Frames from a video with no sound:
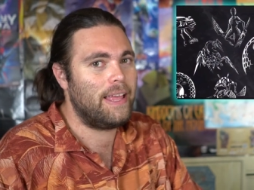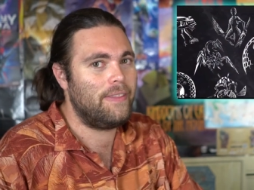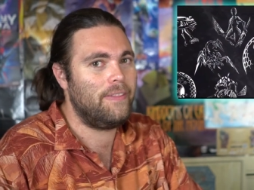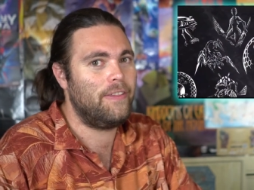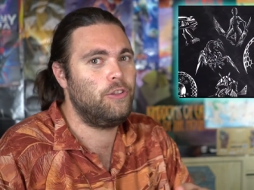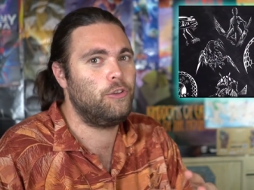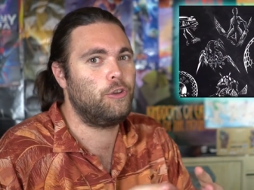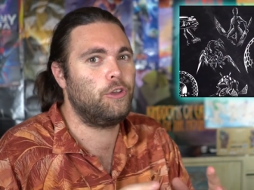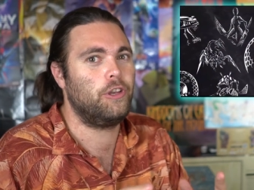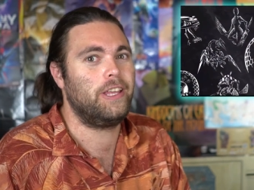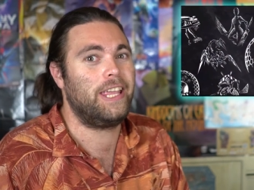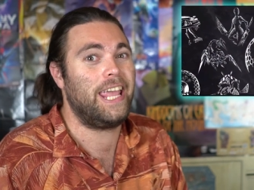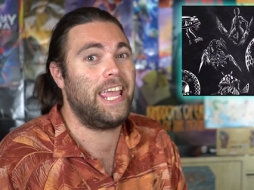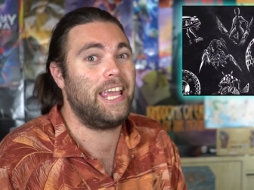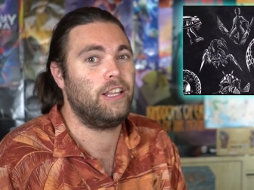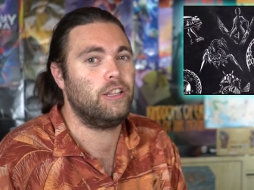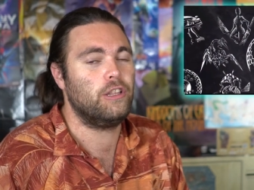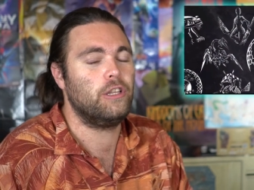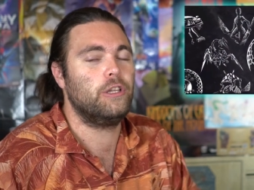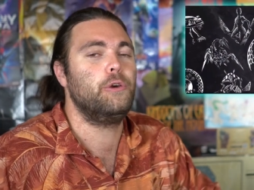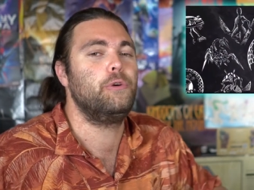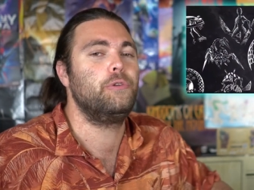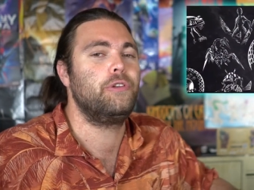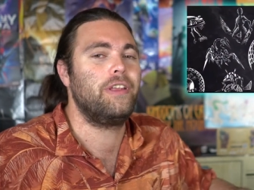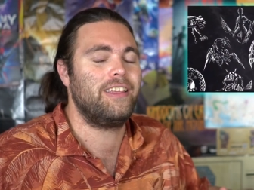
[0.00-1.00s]
and then you're going to
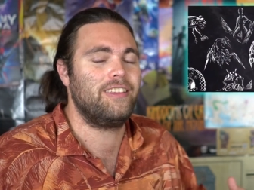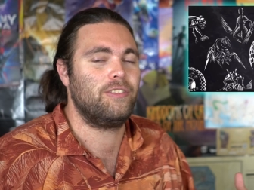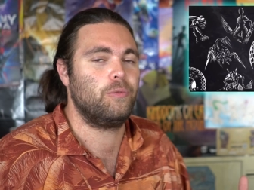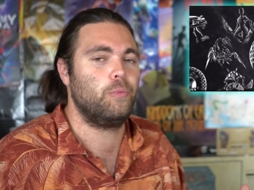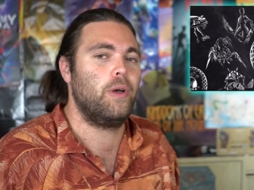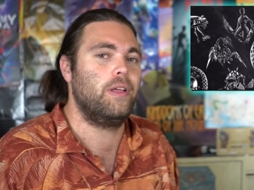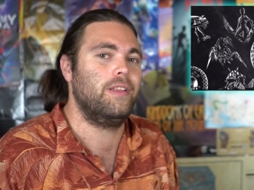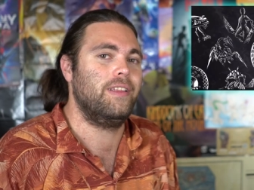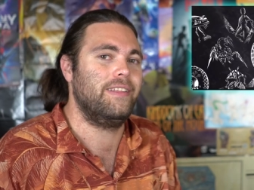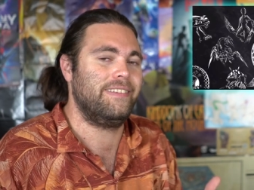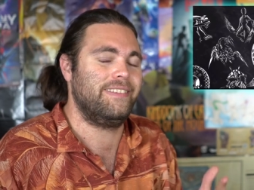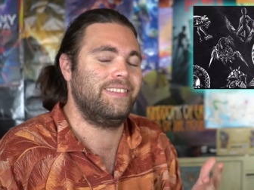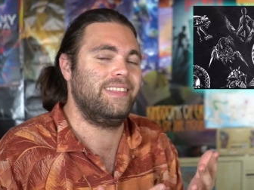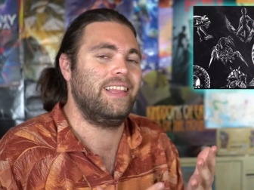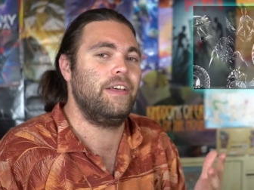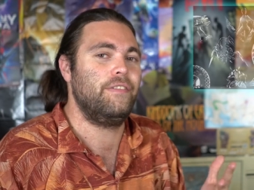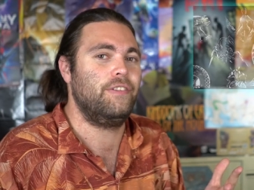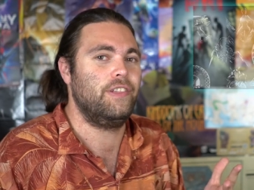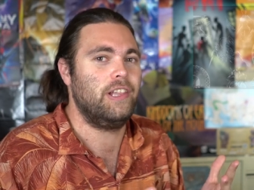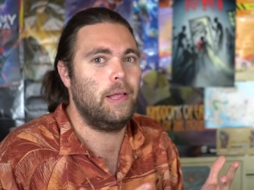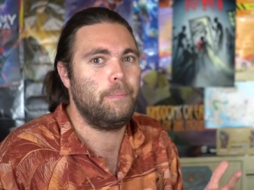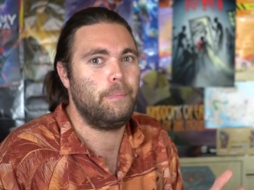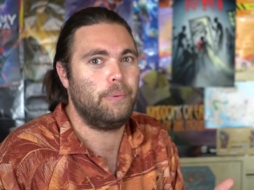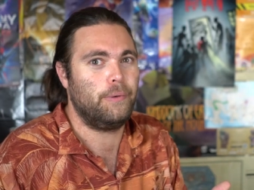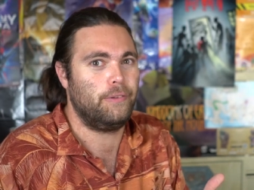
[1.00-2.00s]
gain loot as well as
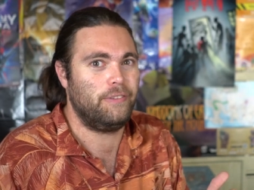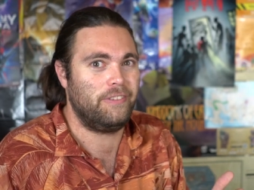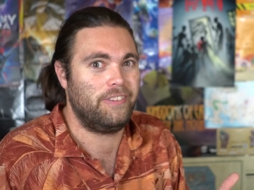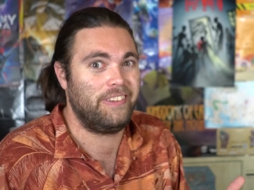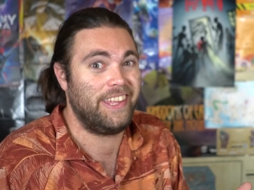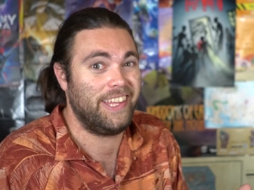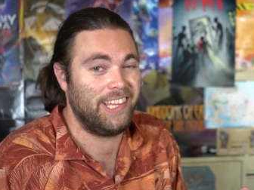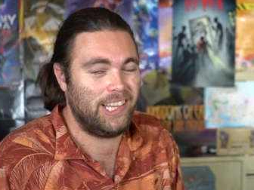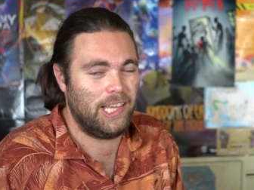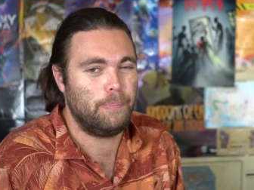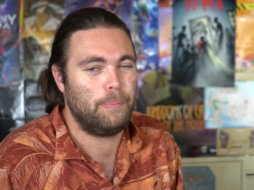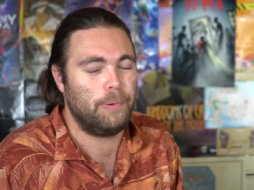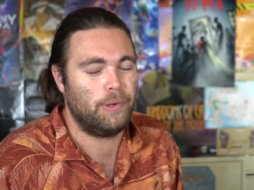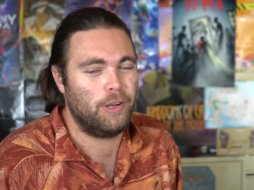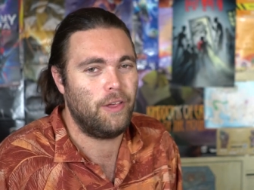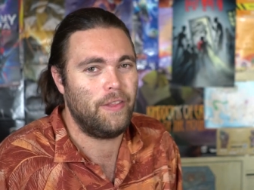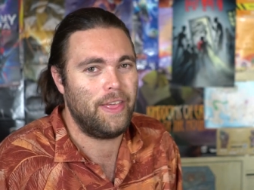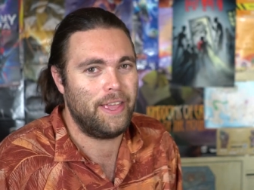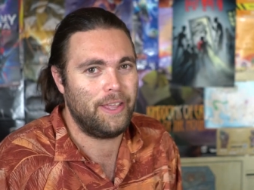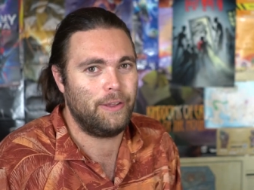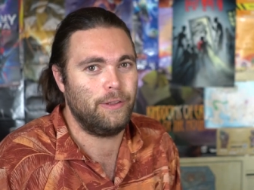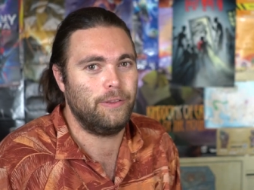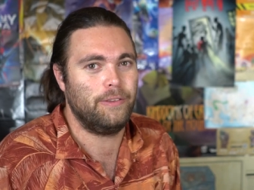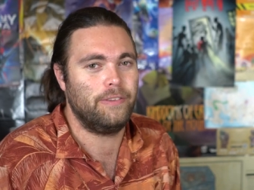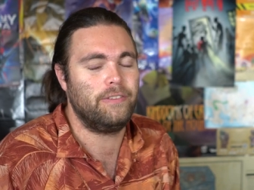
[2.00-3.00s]
level up and skill up and all
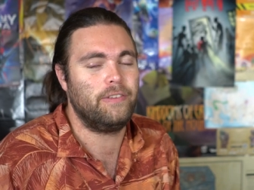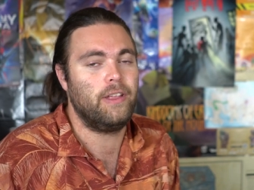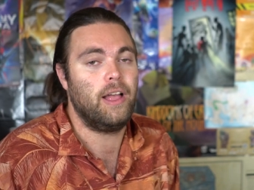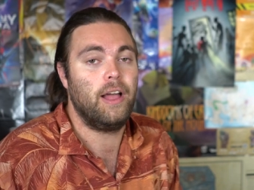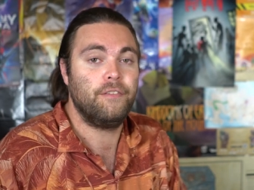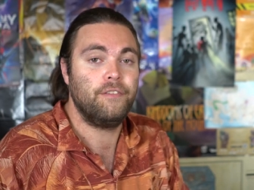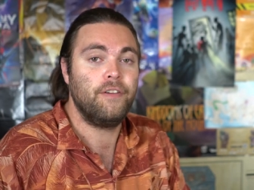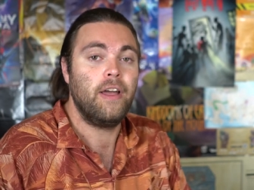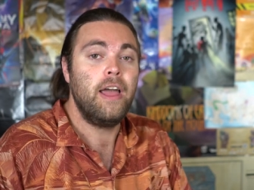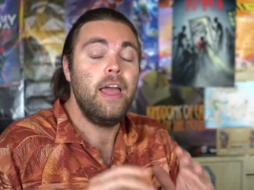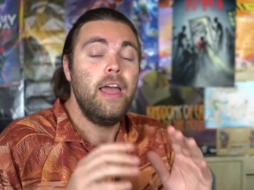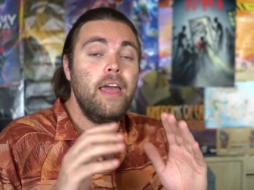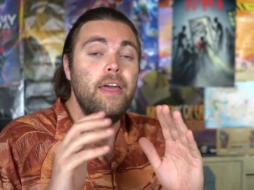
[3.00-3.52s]
that good stuff.